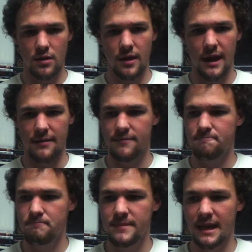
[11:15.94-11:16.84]
the
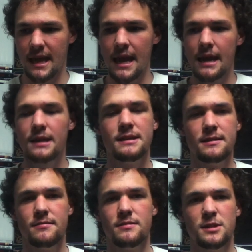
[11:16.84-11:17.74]
king
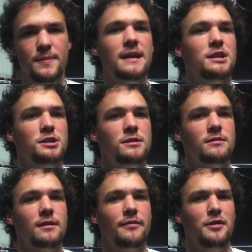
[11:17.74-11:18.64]
speech,
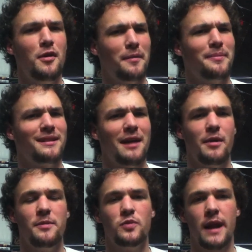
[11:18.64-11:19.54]
if you want to put it that
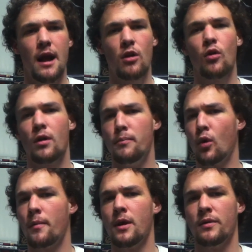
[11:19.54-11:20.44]
way, between Aragorn and
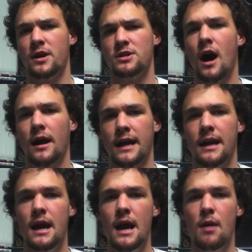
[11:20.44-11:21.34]
Boromir when they're
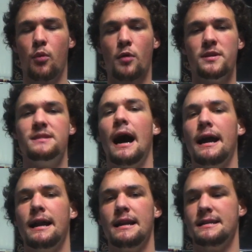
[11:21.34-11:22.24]
talking. Boromir's
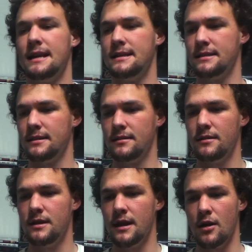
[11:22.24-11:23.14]
dying and he says,
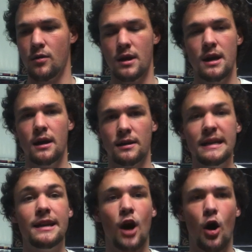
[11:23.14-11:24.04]
you know,
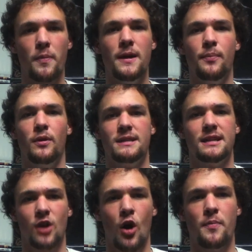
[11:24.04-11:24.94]
lead our people. And he
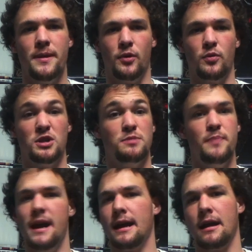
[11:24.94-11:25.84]
says our people, which is
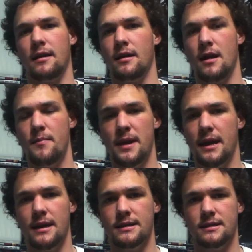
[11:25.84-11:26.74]
big,
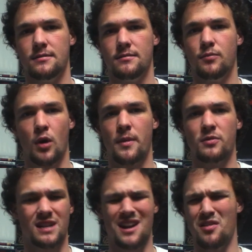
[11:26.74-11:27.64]
because Boromir
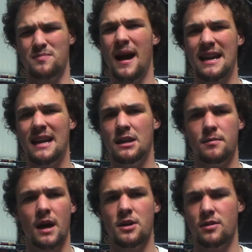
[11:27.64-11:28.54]
was like, no, it's my
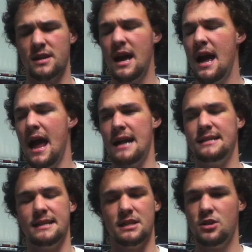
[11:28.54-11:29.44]
kingdom, not yours. And he
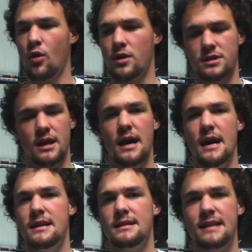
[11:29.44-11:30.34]
says, it's yours,
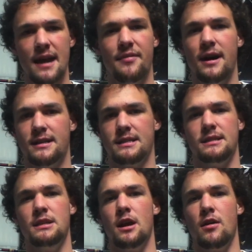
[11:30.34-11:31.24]
save
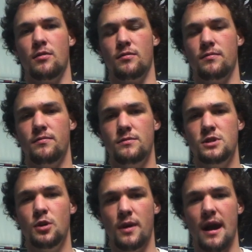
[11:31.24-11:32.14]
us, you know,
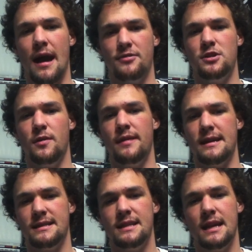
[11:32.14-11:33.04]
do what you have to. And
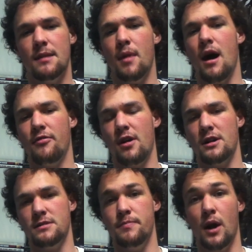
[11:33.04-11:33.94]
they send him off
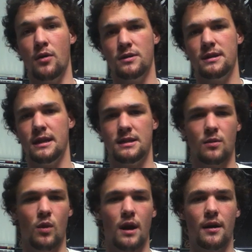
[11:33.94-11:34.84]
on his boat into
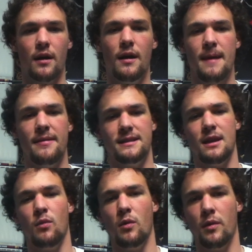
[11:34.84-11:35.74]
the water. And they
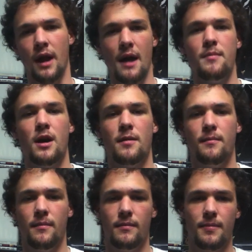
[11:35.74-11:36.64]
say, well,
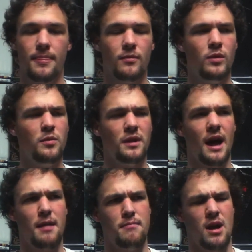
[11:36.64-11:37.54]
we
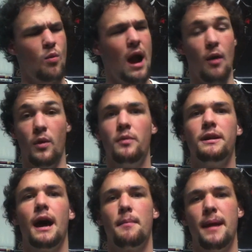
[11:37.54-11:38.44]

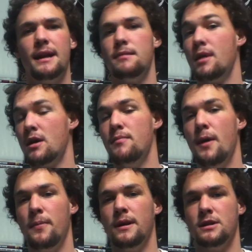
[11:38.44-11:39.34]
will not abandon Merry and
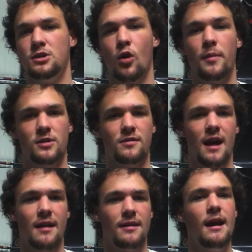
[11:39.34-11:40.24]
Pippin to torment or
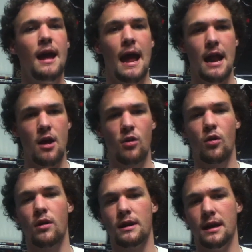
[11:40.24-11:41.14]
death. And
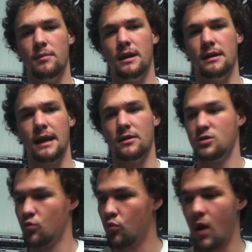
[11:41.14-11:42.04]
Aragorn, Gimli, and
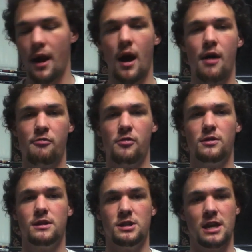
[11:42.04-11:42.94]
Legolas run off
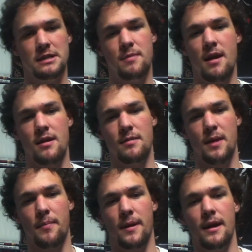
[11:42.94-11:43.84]
to chase Merry
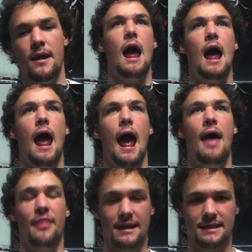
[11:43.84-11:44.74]
and Pippin.
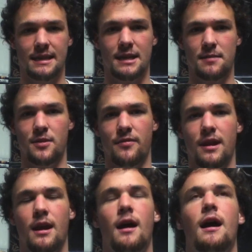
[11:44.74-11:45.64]
And that's the end of the
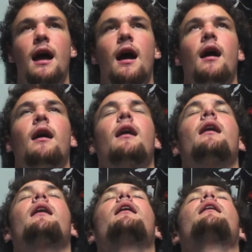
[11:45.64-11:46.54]
movie.
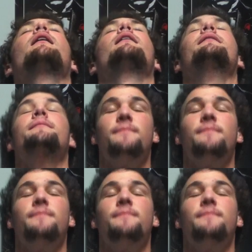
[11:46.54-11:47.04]
I